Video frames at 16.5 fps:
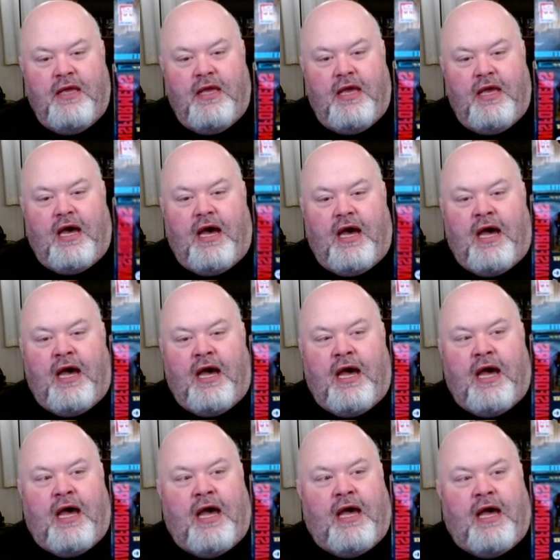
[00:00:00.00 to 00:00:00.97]

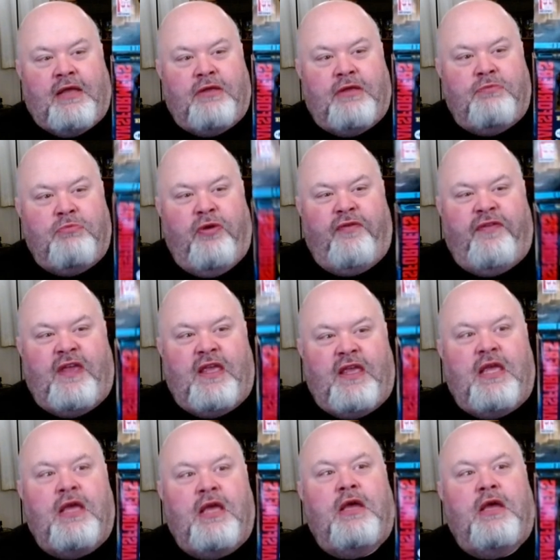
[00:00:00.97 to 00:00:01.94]
uh,
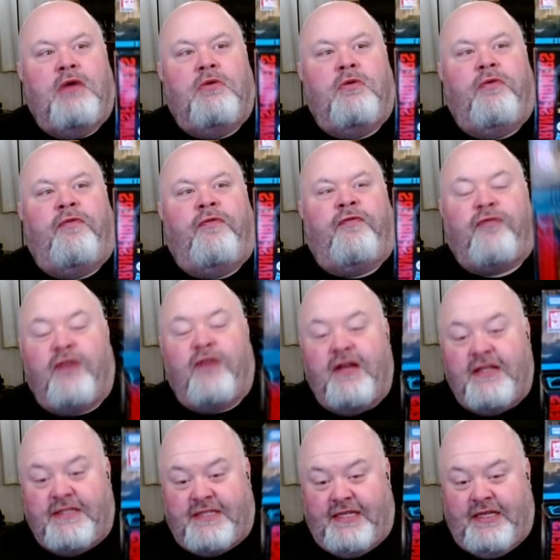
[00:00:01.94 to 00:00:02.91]
movie
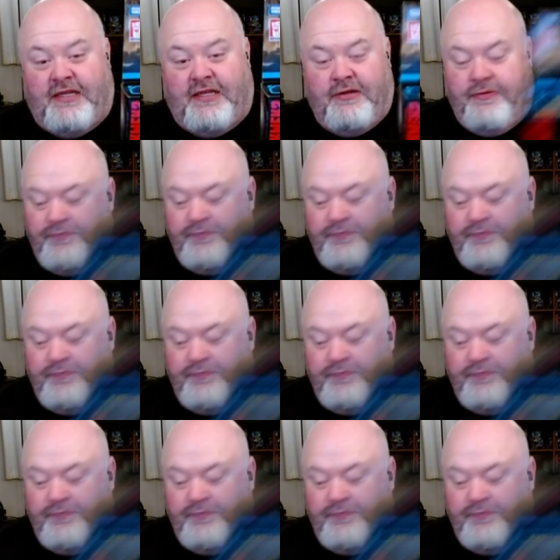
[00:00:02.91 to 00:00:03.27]
Frenzy.